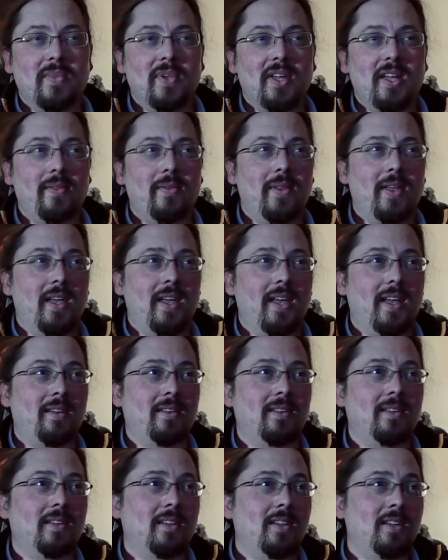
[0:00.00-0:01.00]
And
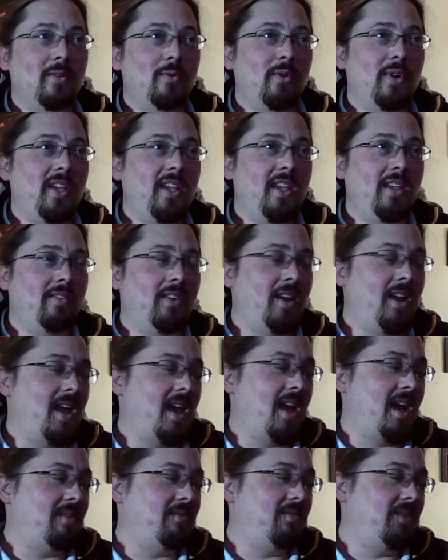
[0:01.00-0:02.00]
then we even
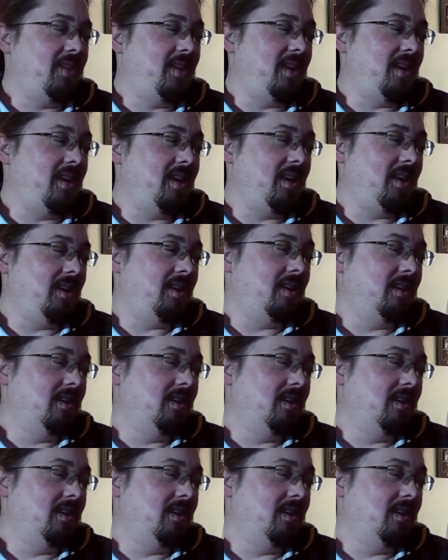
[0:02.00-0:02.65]
have the